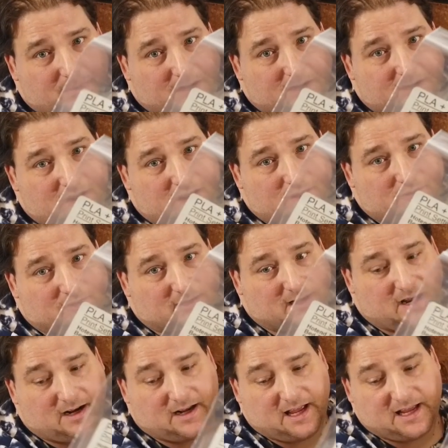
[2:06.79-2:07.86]
bad color. It
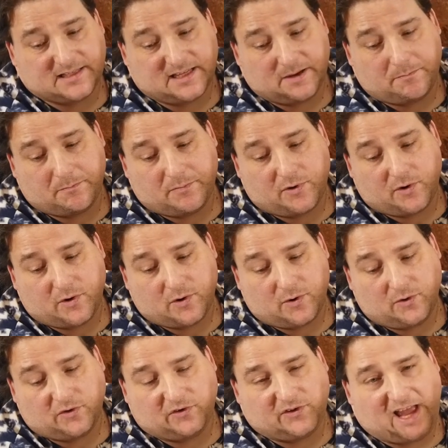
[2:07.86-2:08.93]
kind of has a
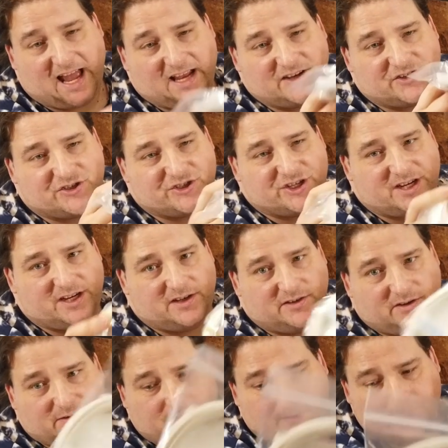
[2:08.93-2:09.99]
pearl satin sheen
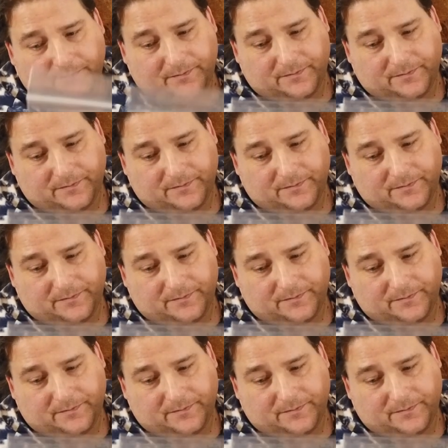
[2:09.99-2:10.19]
to it.